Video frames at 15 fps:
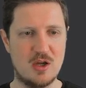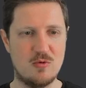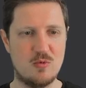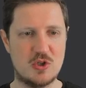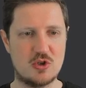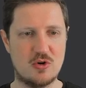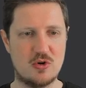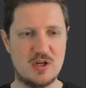
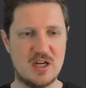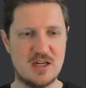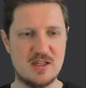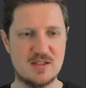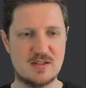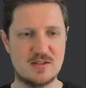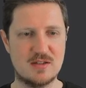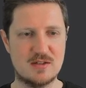which
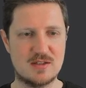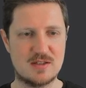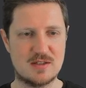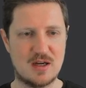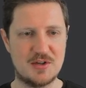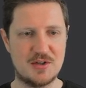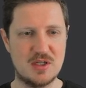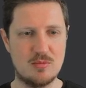contains a
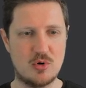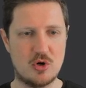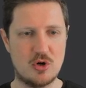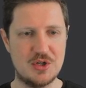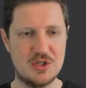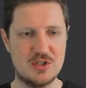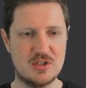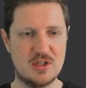starting
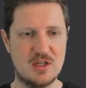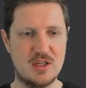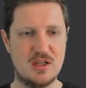point,